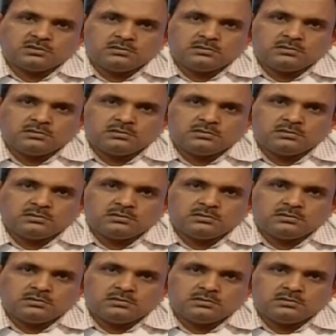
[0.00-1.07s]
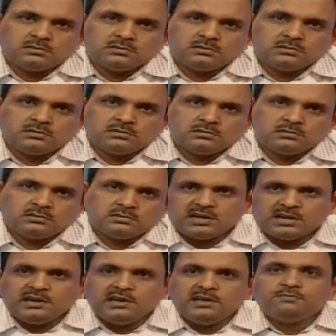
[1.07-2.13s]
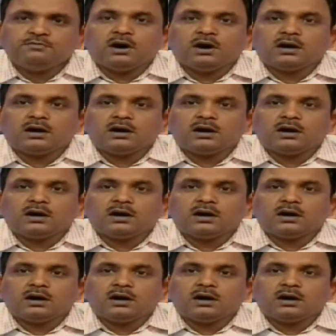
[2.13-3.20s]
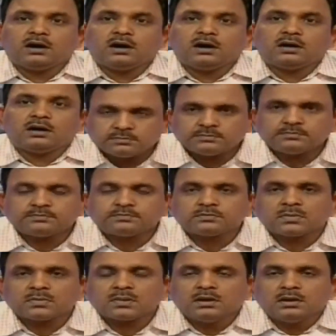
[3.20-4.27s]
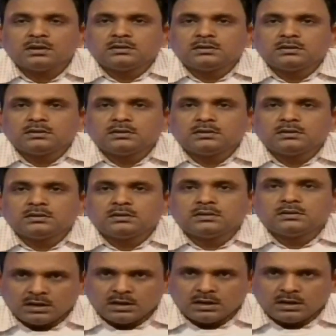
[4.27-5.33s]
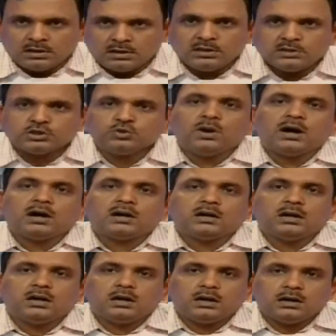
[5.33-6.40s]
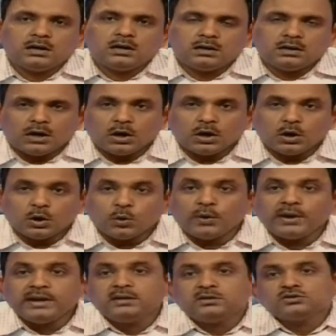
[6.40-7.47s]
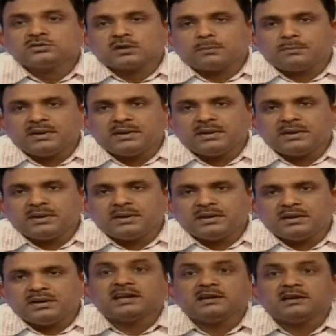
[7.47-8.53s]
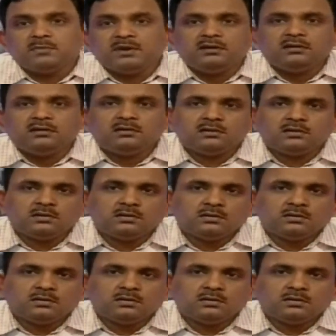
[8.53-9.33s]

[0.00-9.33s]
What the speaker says: session specifically for B.Ed learners. The learners who are going to submit assignment